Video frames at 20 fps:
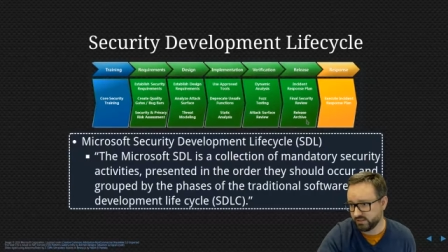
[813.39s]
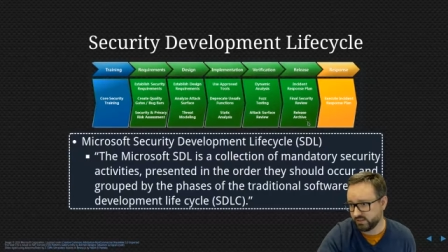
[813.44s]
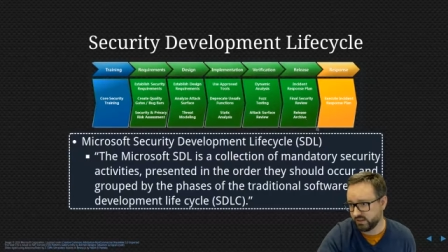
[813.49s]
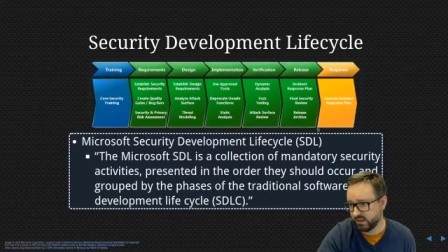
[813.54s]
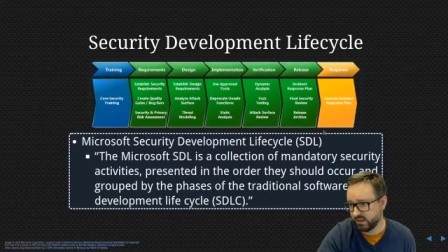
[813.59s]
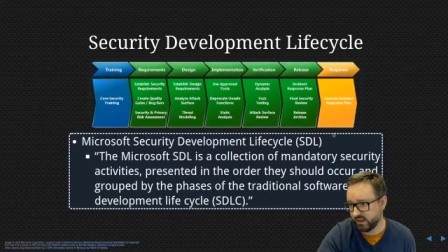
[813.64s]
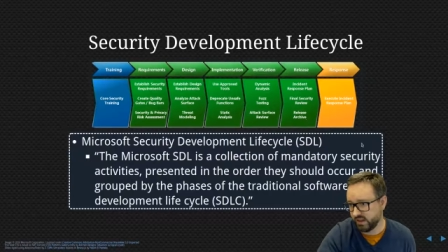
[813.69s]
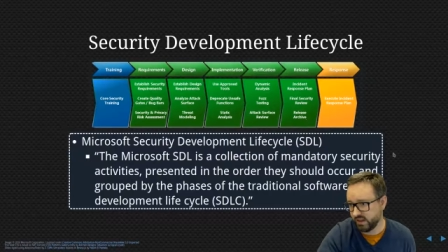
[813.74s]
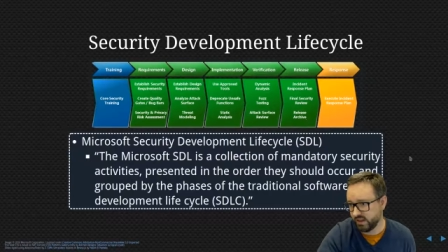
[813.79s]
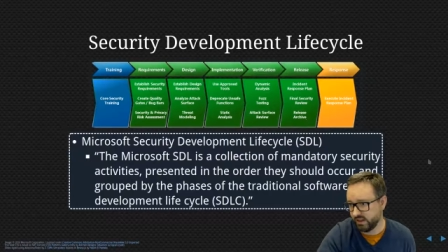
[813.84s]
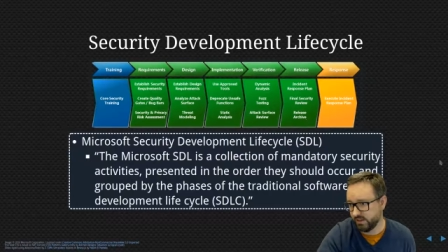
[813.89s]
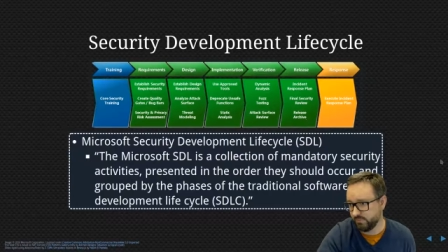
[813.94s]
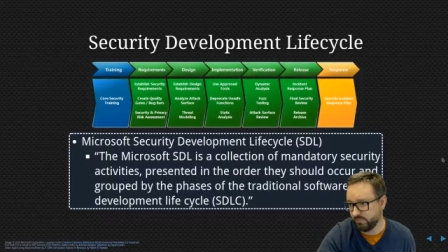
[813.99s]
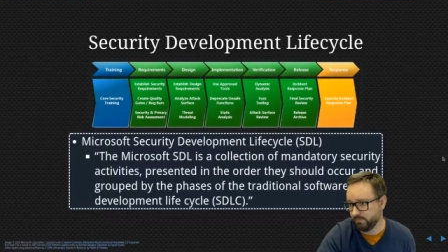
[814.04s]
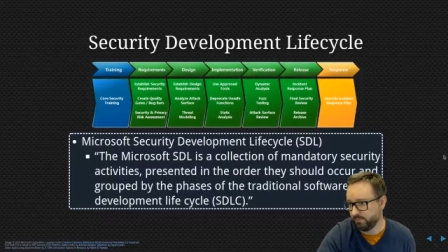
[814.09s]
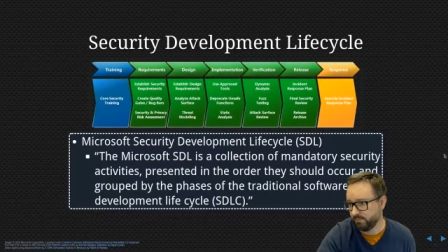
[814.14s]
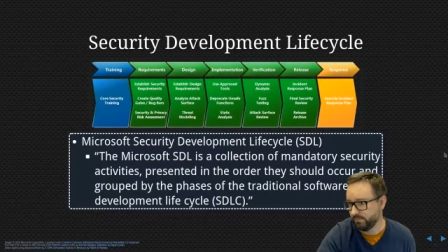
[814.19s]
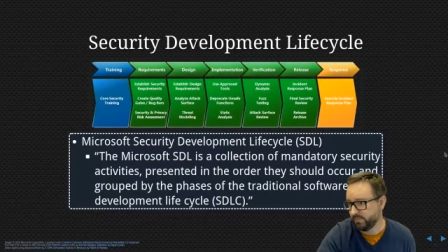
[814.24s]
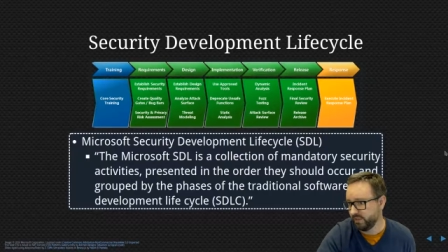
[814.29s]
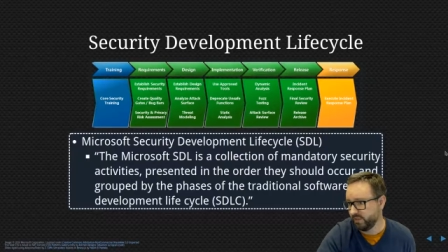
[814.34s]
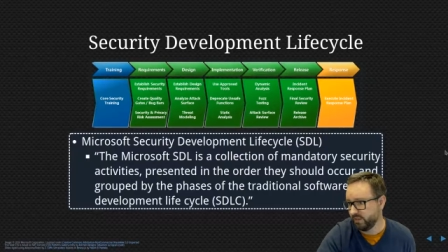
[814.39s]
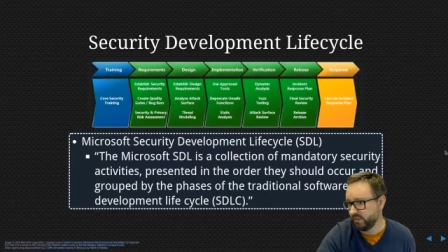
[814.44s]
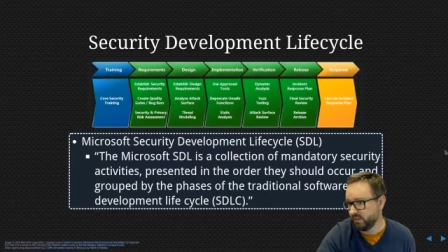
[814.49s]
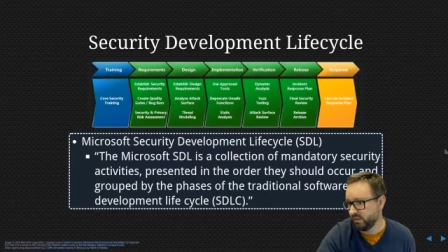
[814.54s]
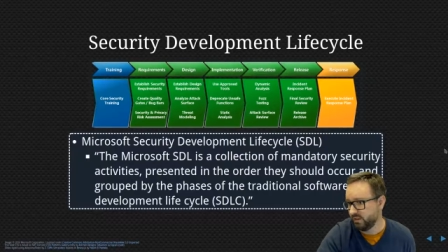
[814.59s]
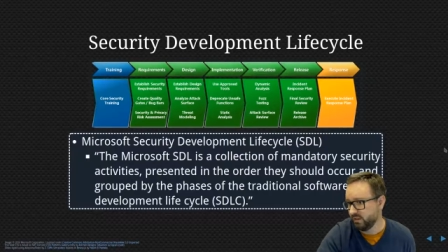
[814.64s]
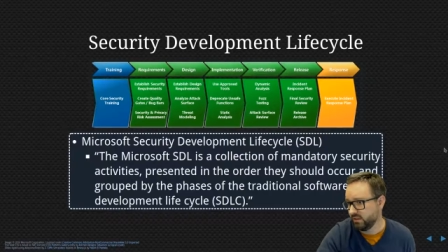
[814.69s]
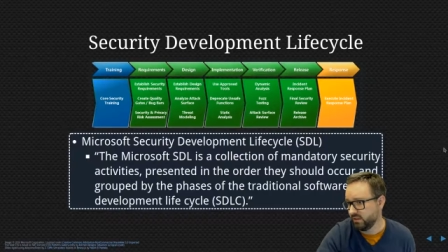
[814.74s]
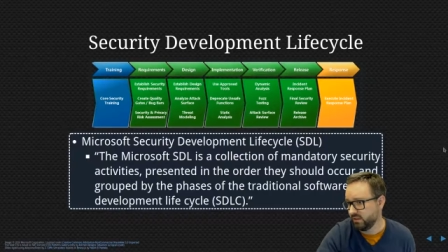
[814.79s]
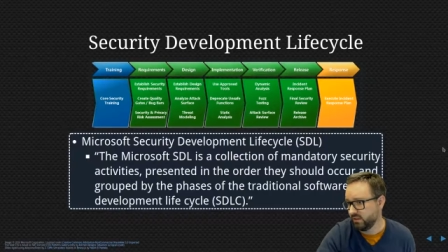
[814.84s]
um,
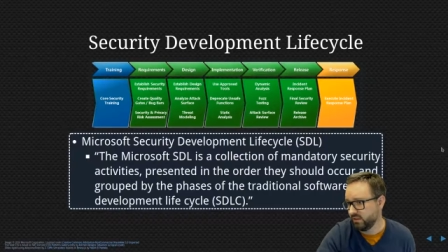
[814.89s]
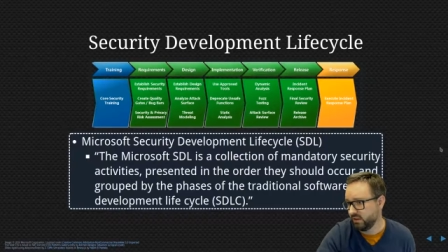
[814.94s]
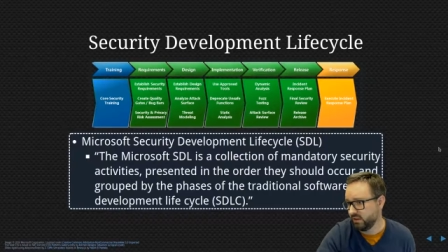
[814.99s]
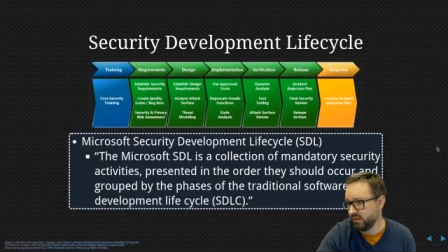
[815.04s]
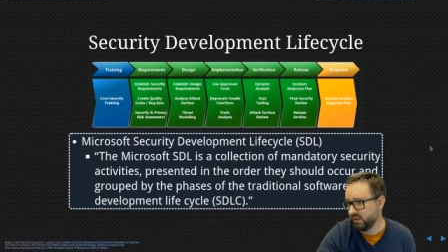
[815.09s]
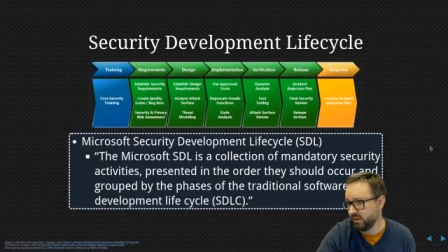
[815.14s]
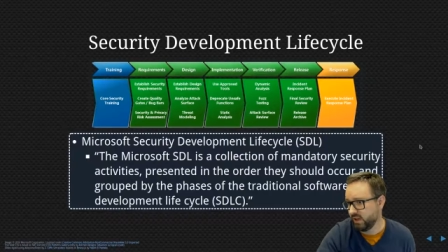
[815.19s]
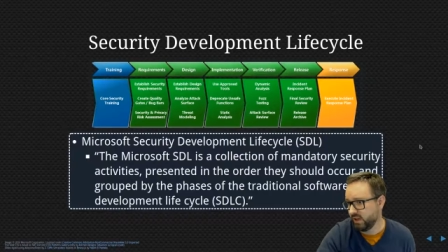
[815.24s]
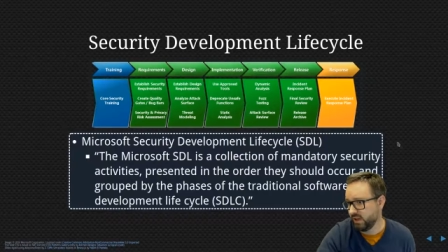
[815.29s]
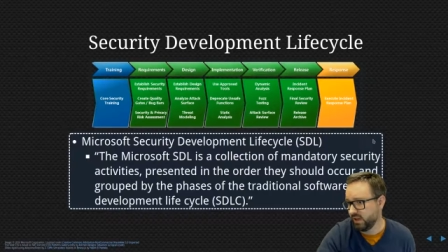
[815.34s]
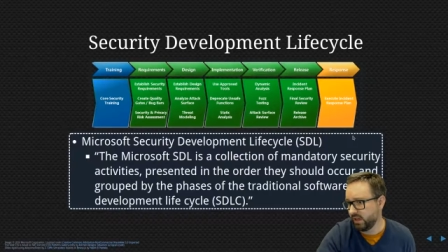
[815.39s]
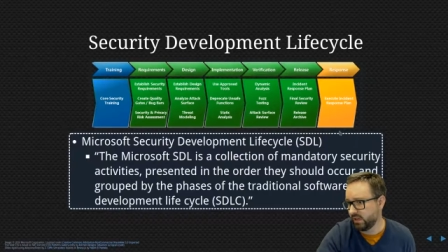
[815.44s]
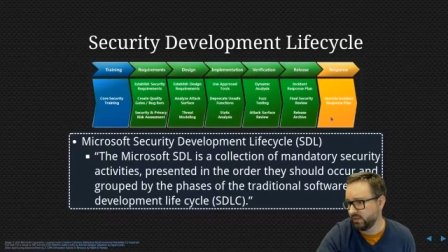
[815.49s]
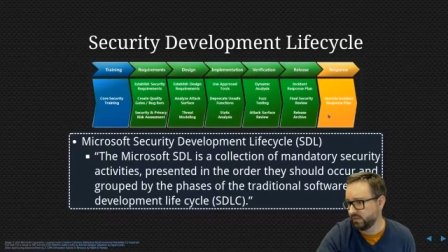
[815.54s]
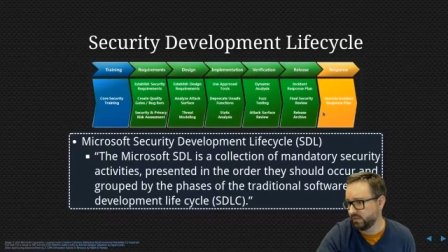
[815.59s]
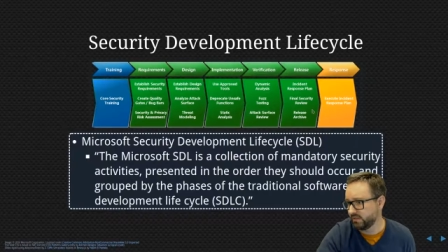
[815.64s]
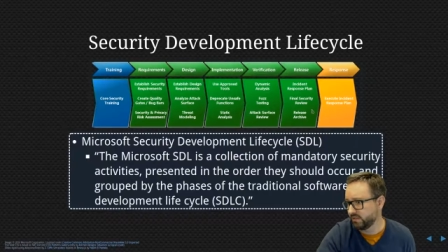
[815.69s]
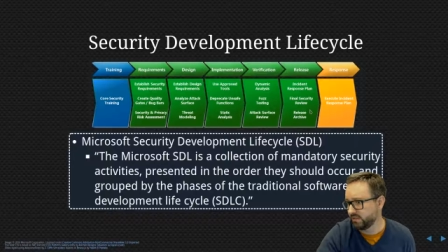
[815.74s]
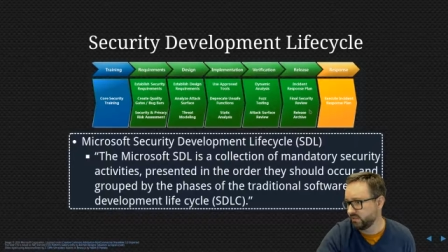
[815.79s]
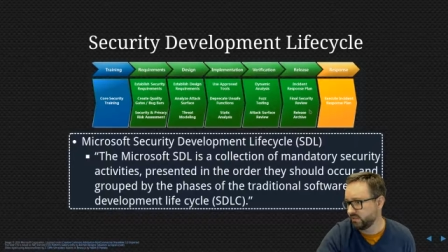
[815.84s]
and